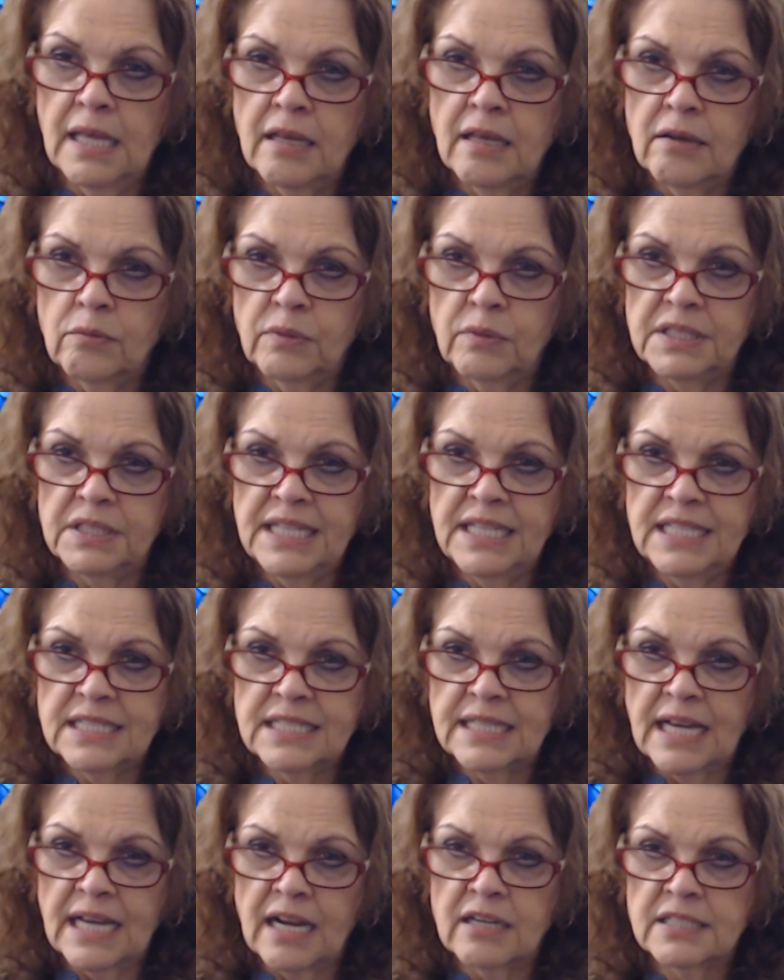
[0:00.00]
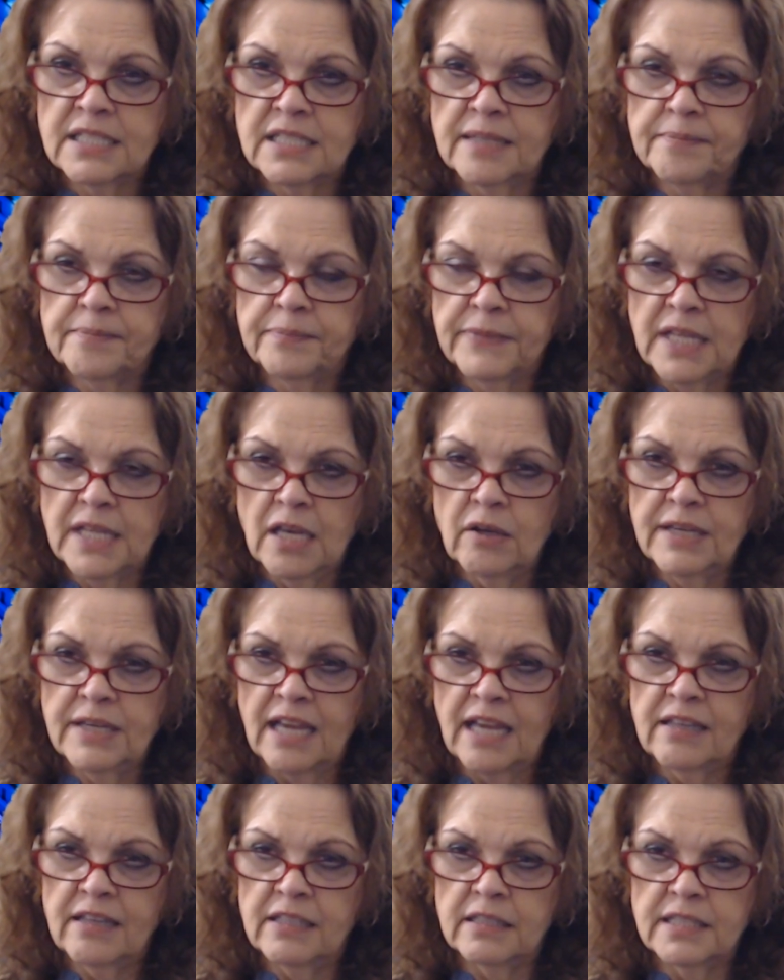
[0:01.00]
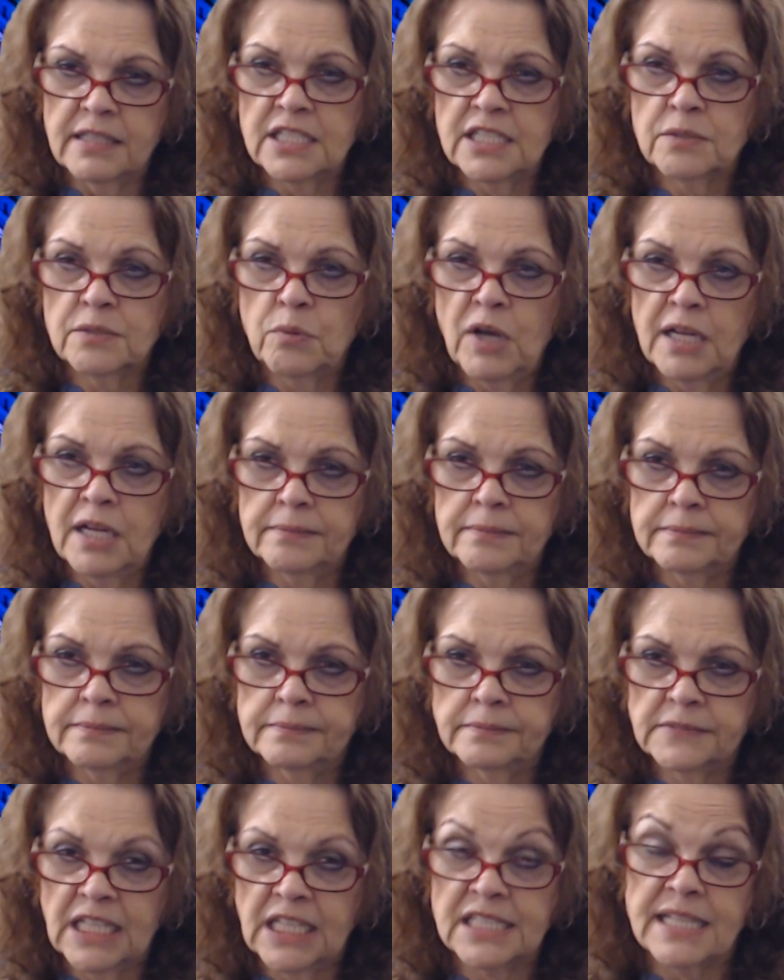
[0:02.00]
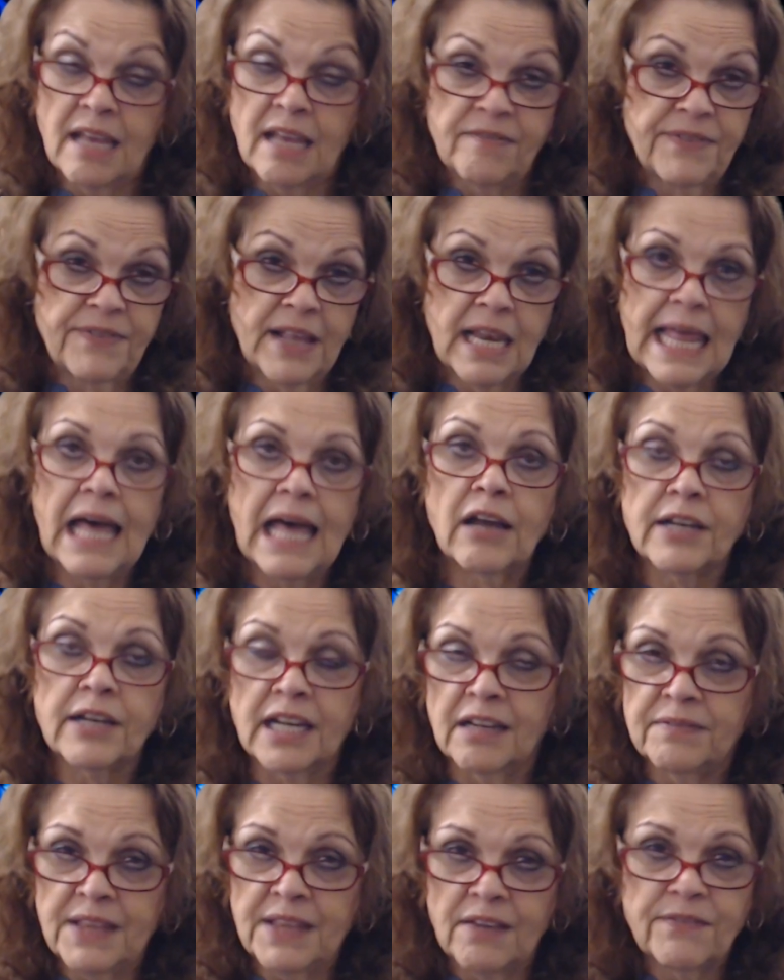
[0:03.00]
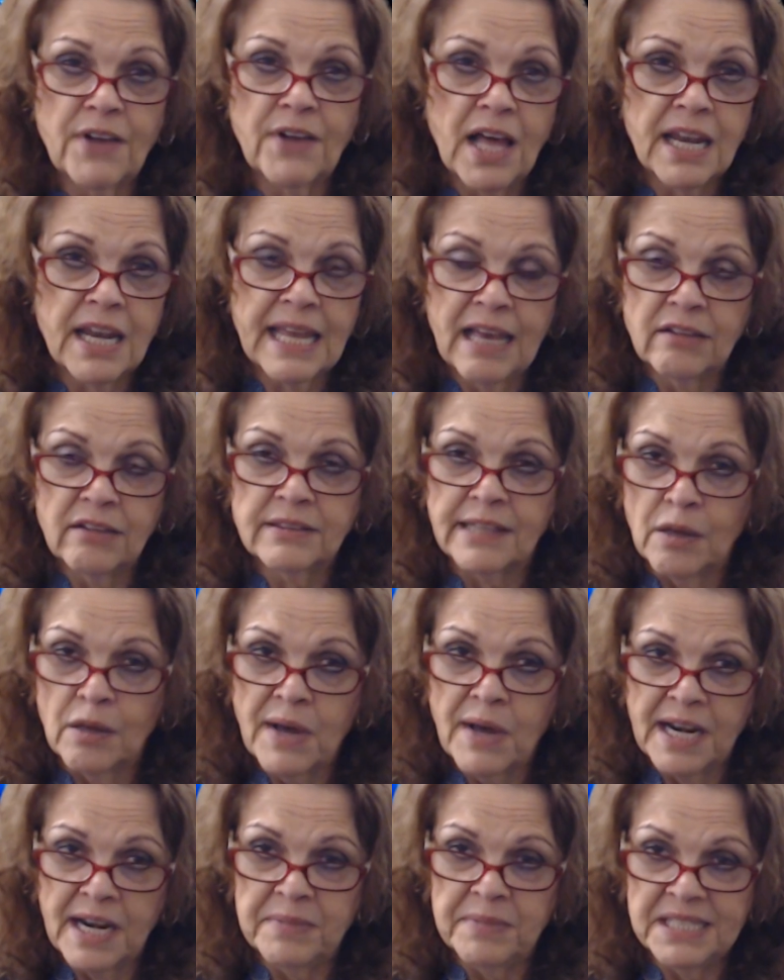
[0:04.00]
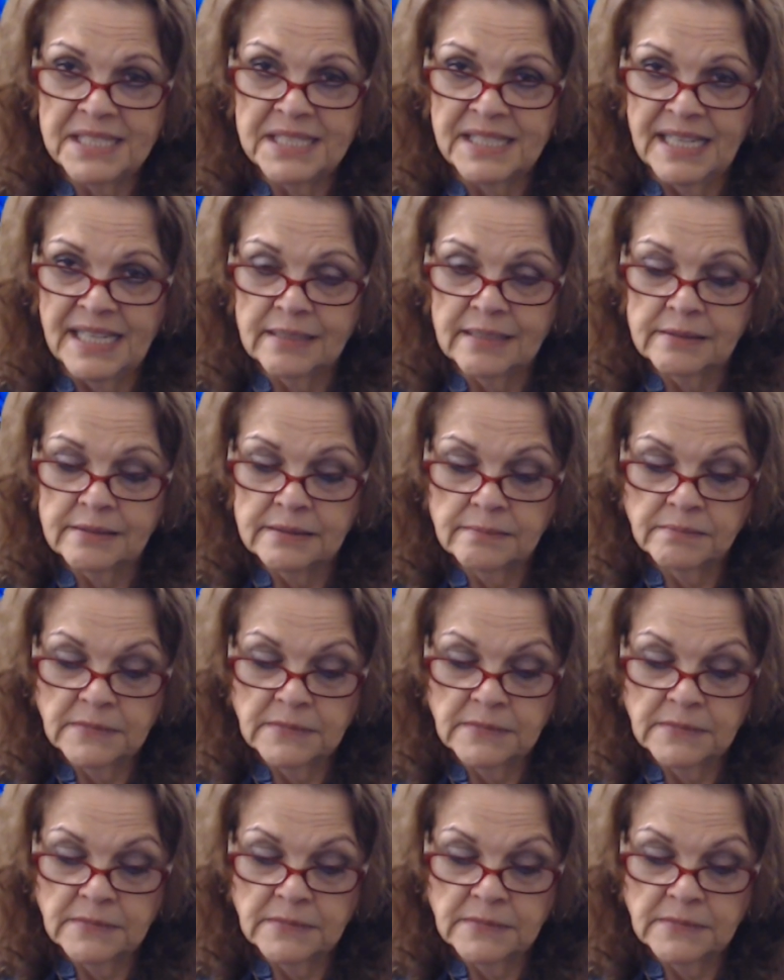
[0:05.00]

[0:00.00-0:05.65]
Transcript: with these cards. Okay, this one, because they fell out, and if they fall out, they want to be seen.